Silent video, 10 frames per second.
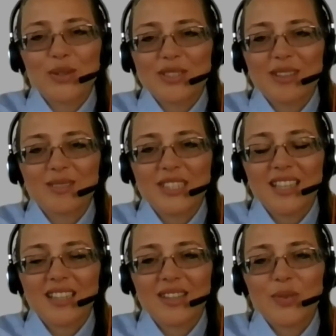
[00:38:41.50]
or
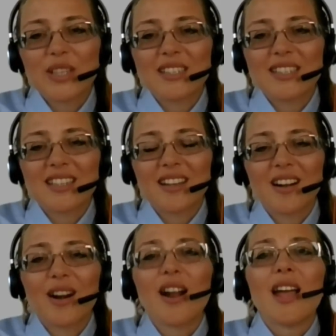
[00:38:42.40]
something. What is the
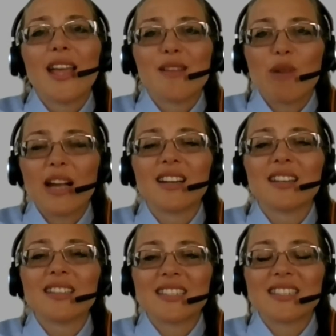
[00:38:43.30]
car? In my
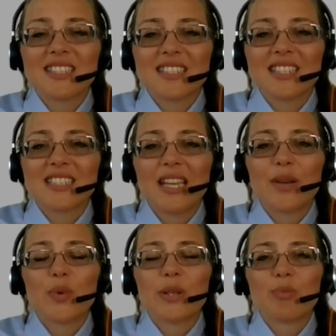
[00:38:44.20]
country, this is the
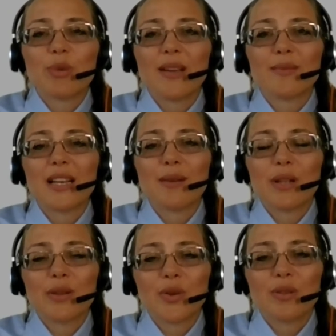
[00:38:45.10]
same with
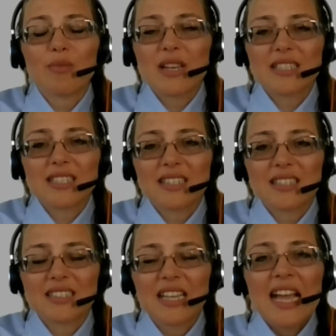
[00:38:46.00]
BMW and
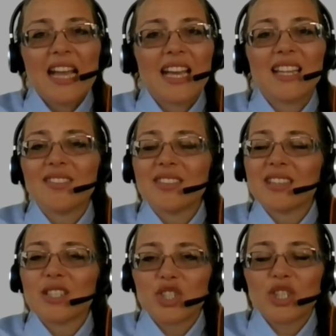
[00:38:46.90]
Mercedes. And
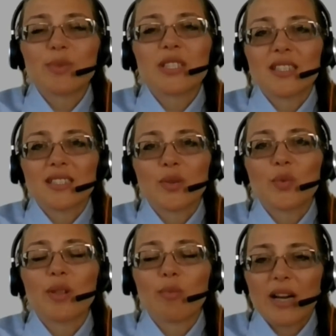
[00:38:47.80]
even the gypsies
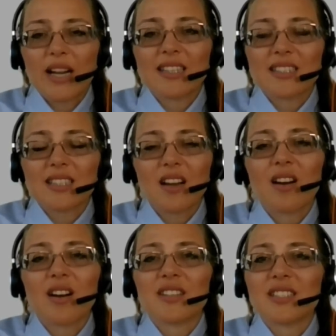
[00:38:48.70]
will buy these
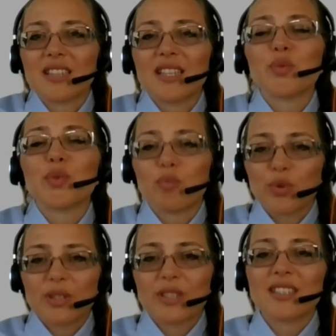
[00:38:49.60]
cars and they will
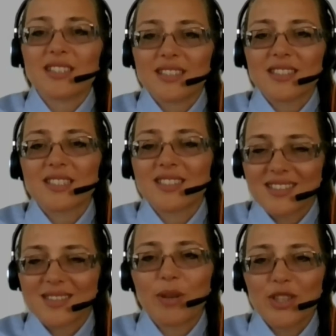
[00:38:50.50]
put this
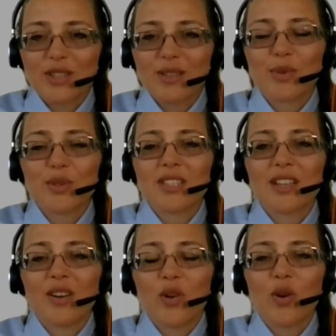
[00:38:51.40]
special
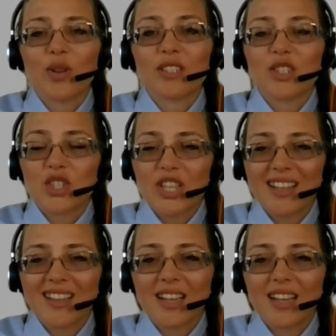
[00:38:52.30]
music called
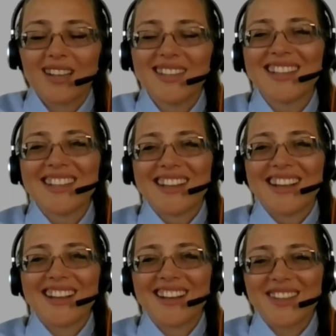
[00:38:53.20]
chalga
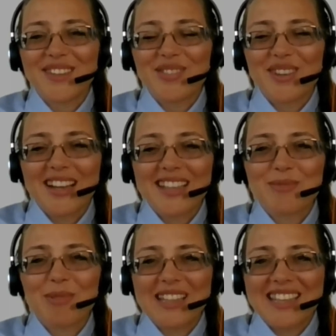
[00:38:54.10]
uh, if okay. you
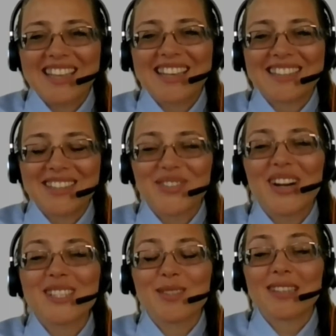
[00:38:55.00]
guys Bulgarian and
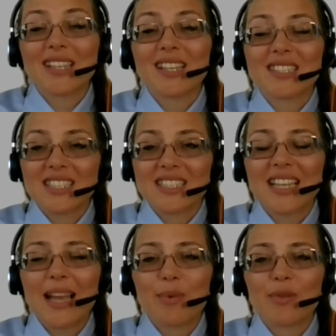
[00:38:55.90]
watch me, there is this
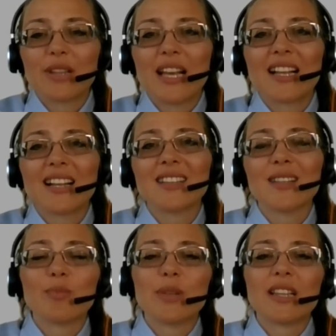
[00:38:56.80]
type of like
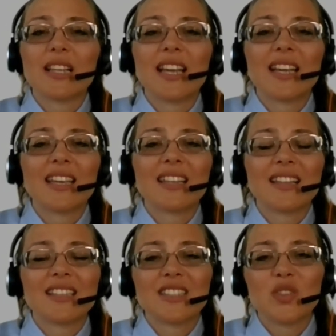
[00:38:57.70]
little bit like in
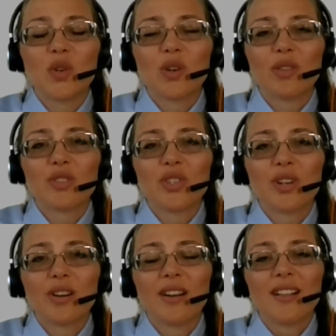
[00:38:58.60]
Latino
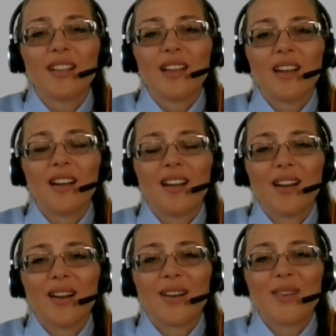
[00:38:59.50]
culture,
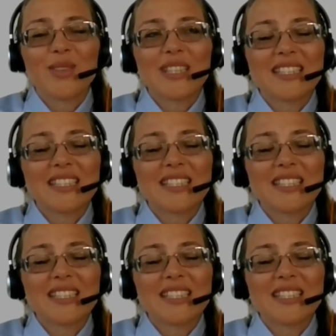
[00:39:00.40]
uh, what